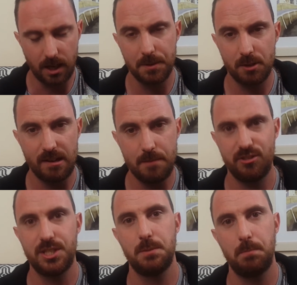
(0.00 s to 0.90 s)
The
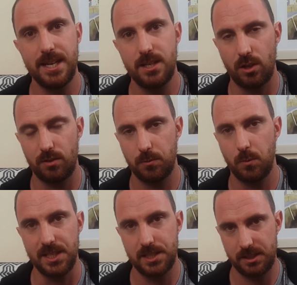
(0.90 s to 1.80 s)
Great British Bake
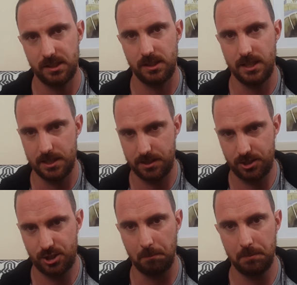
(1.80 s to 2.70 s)
Off, which
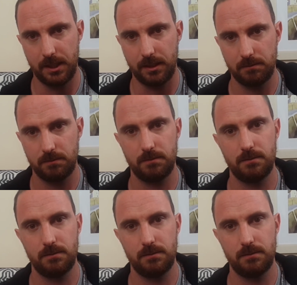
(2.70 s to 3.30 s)
is jumping